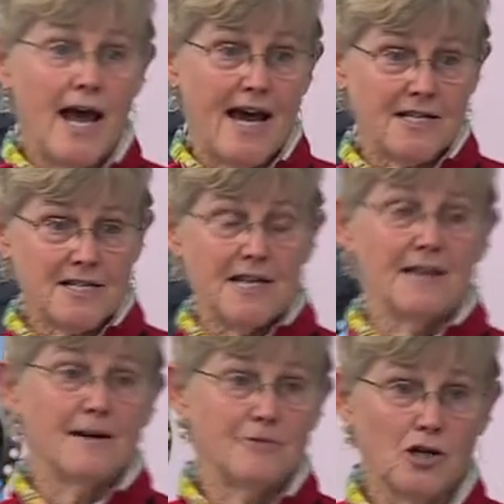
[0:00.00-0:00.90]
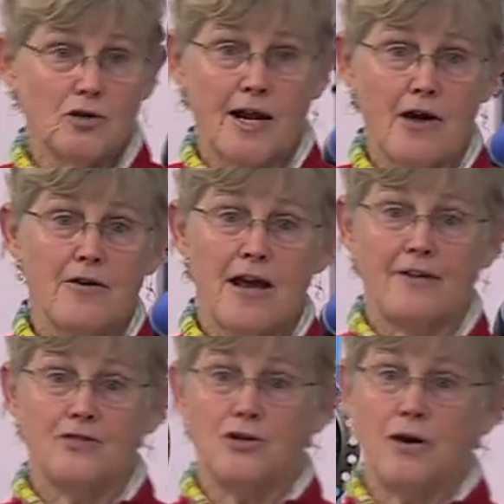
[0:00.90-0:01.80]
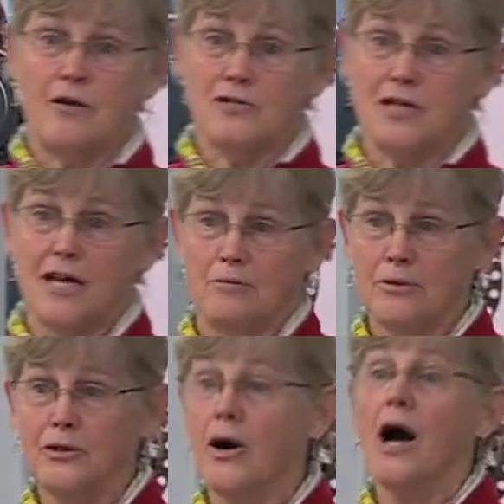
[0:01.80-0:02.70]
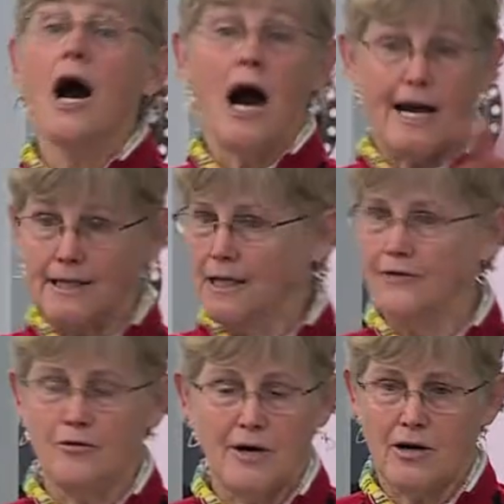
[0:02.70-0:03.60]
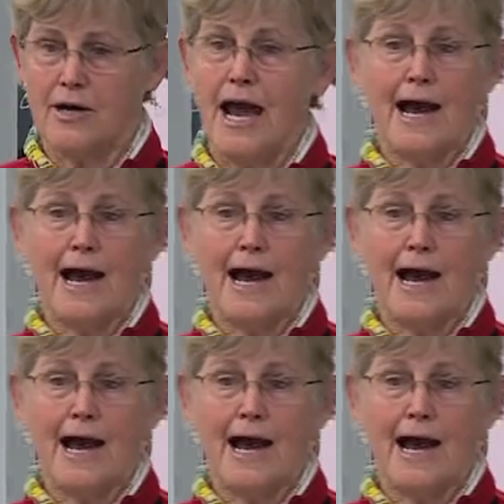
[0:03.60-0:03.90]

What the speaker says: asking them to go an hour and a half, 2 hours a day in blue, I'd love America